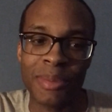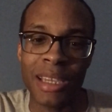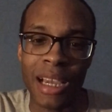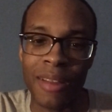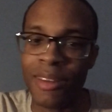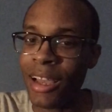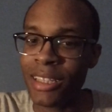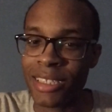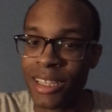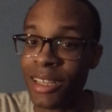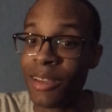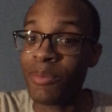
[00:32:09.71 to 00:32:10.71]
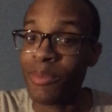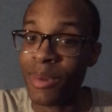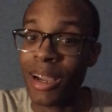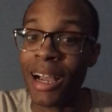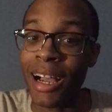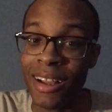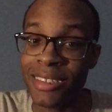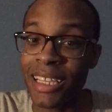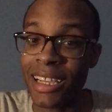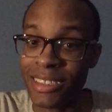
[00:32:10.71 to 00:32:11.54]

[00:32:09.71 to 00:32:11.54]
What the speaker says: I said I'll take them.